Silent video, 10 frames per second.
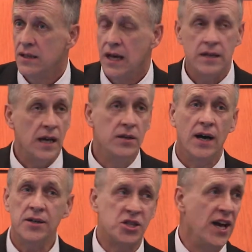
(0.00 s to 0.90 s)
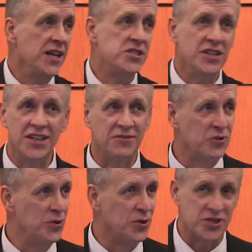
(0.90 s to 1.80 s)
and not changing the
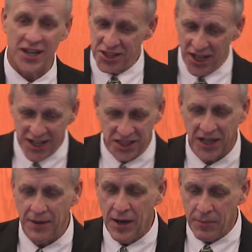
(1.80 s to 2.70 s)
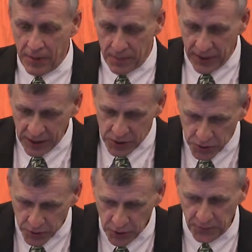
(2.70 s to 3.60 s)
rules, not changing the game, but being
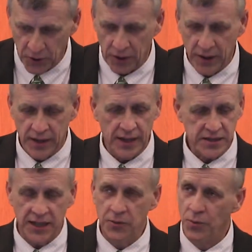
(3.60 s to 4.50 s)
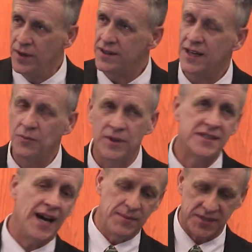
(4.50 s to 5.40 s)
truthful and not saying one thing one
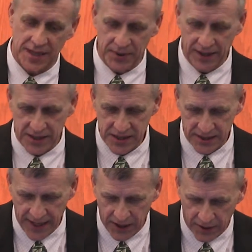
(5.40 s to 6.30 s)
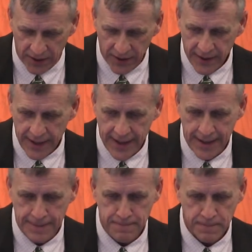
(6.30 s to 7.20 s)
time and something else later.
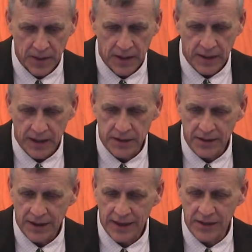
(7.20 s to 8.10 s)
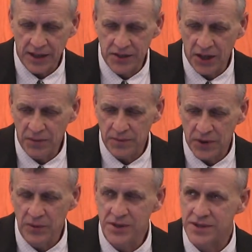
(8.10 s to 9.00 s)
And
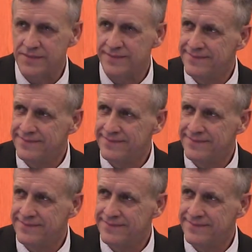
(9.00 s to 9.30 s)
don't we just